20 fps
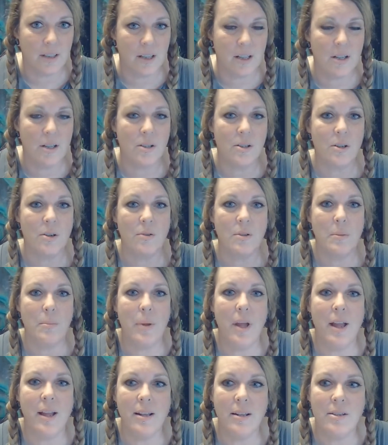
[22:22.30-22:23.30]
So it
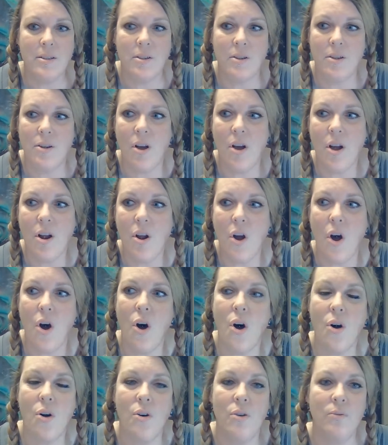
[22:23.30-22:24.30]
depends. So not
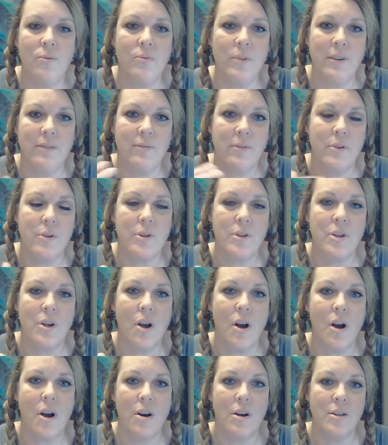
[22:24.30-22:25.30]
all reverse
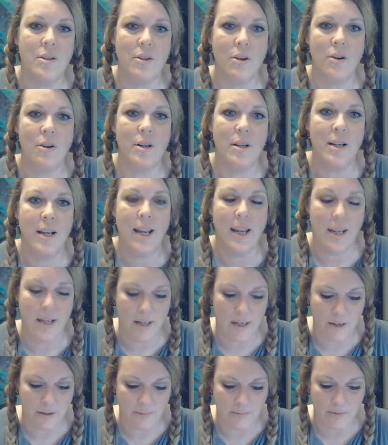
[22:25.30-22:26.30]
cards are
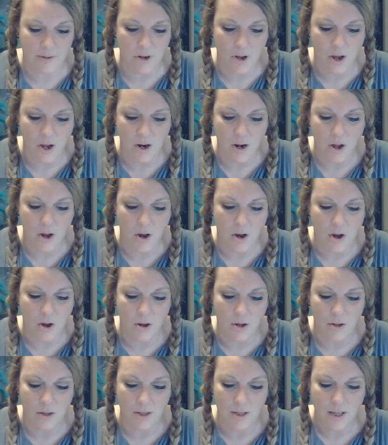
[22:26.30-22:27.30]
negative. Not
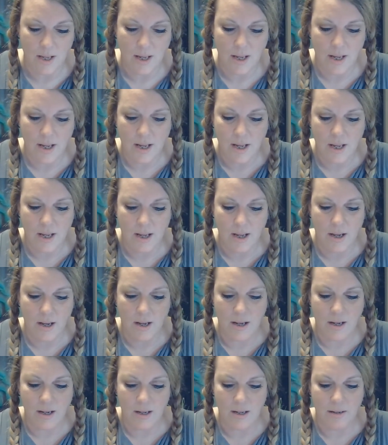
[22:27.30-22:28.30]
all
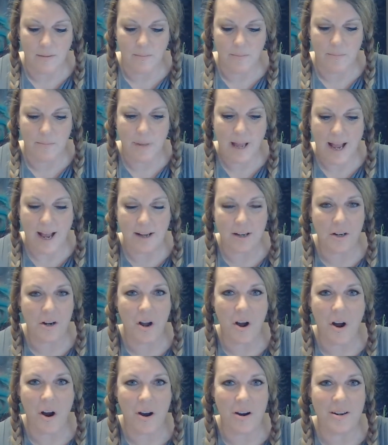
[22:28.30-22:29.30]
bad
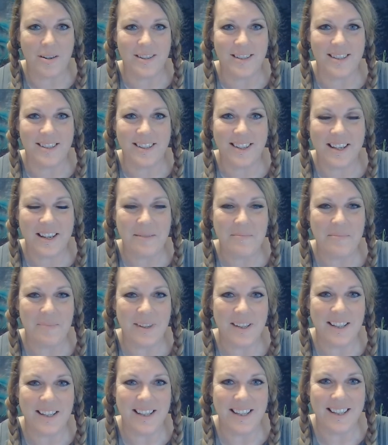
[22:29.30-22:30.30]
cards
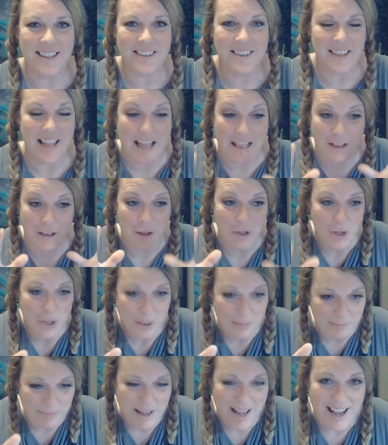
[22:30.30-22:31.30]
that
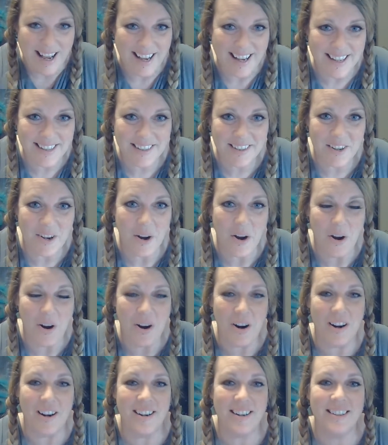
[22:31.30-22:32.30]
look bad
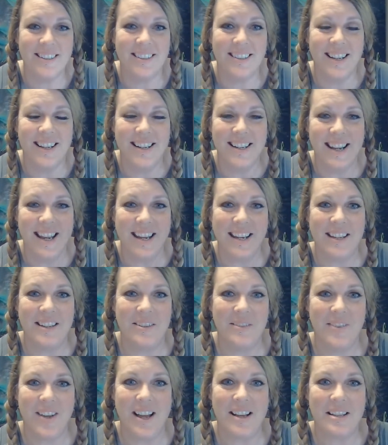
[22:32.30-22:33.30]
are a
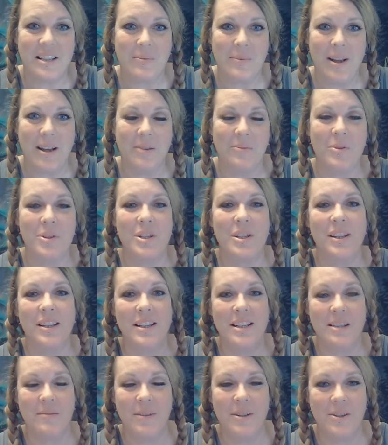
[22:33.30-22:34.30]
negative aspect, which
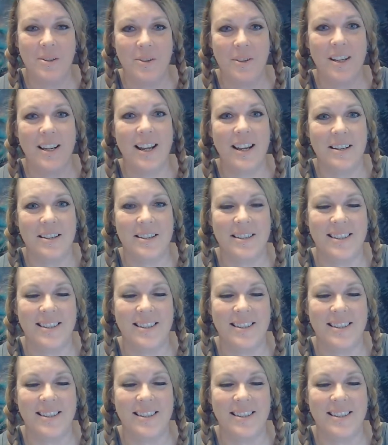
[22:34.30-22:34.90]
leads me to the next.